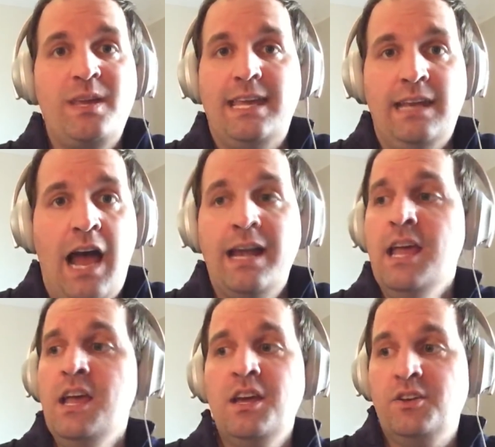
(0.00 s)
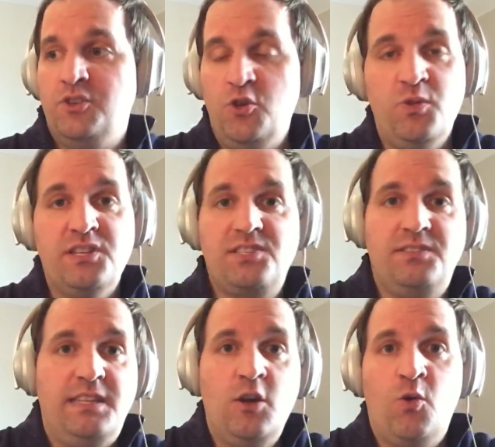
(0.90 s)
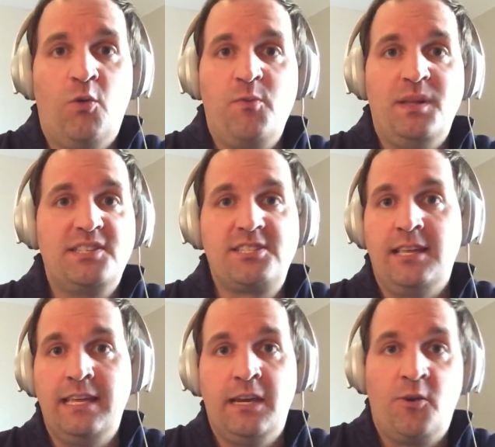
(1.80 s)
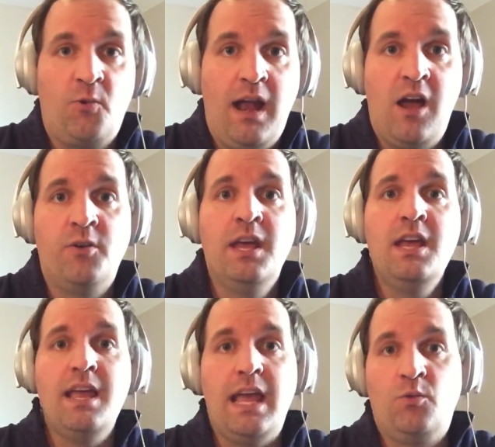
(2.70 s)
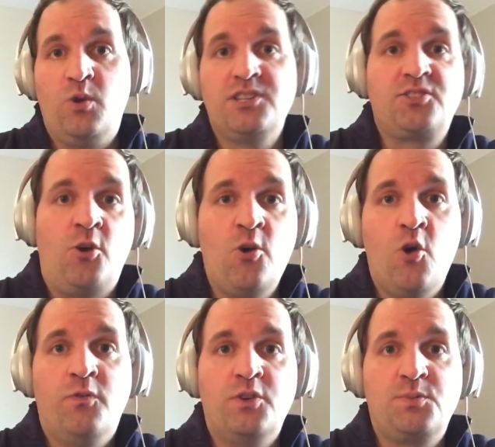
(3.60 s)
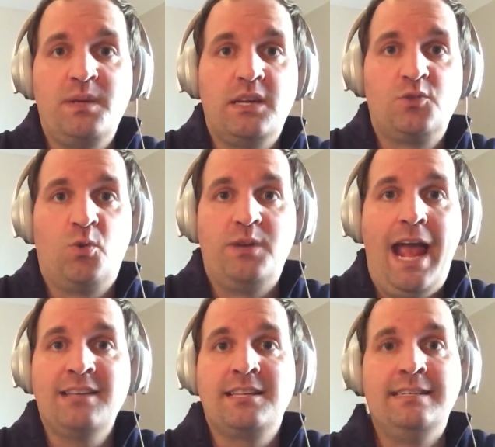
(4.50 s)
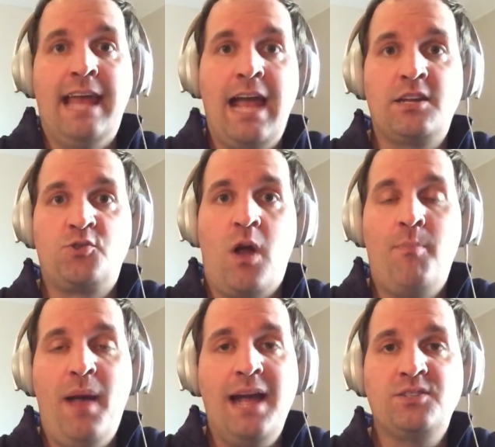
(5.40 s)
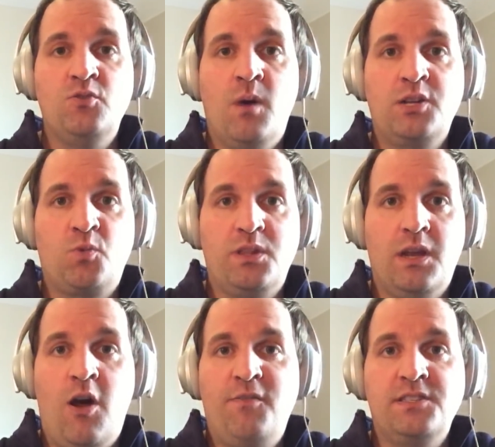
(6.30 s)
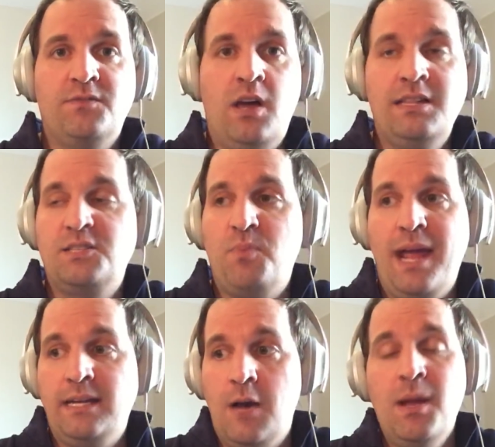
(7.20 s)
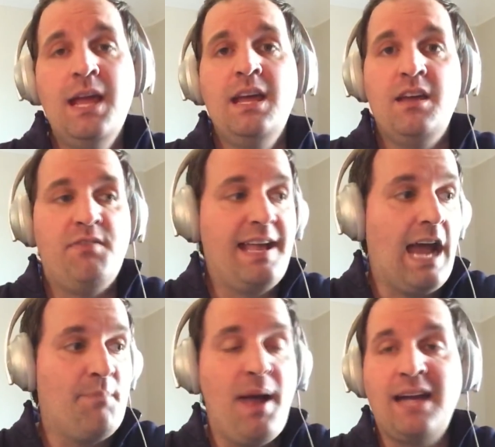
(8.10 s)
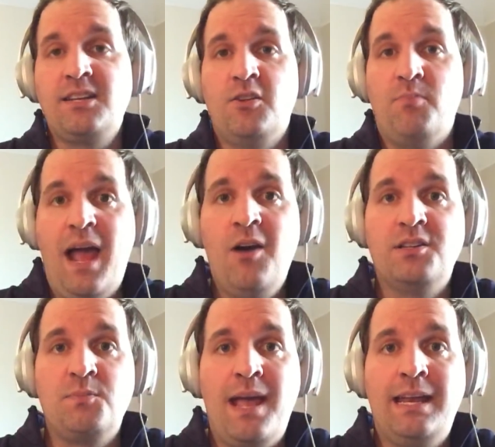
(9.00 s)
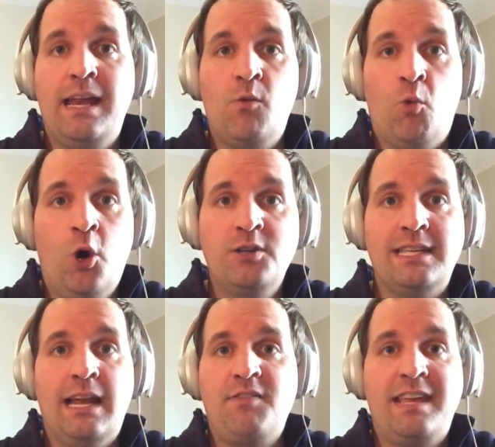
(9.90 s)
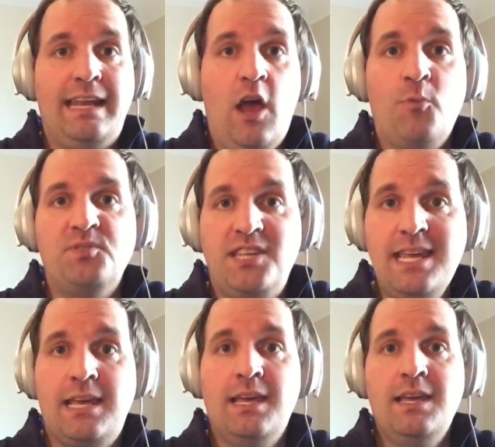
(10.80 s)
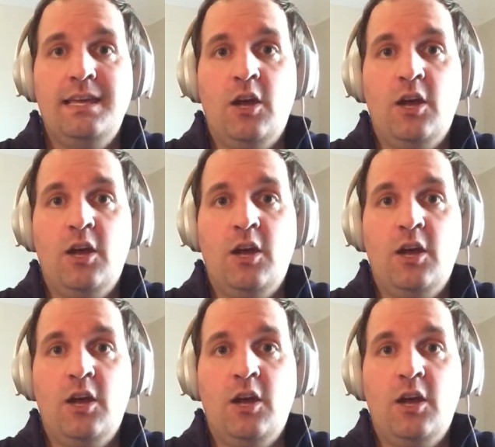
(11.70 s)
We cannot do this deal where we've been slinging it around and risk turnovers because we're asking Dak to drop back too much with an offensive line that's banged up. They got back to their balance, man, and it worked, and I think it helped Zeke.